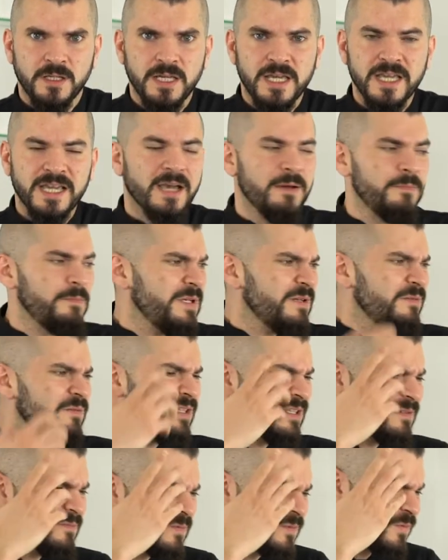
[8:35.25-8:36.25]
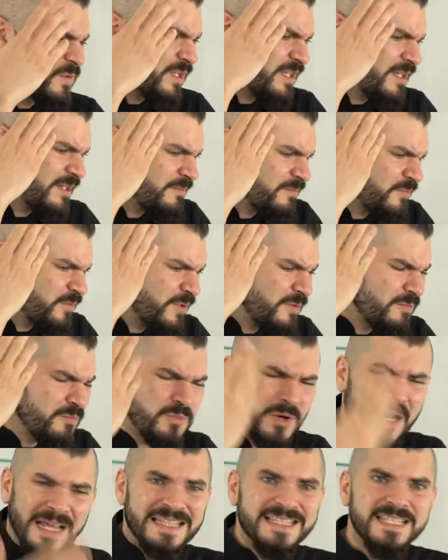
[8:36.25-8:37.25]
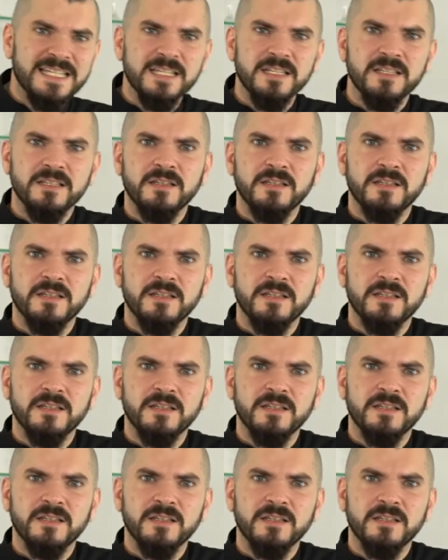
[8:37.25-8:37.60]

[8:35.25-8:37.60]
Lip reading: It can be with brandy.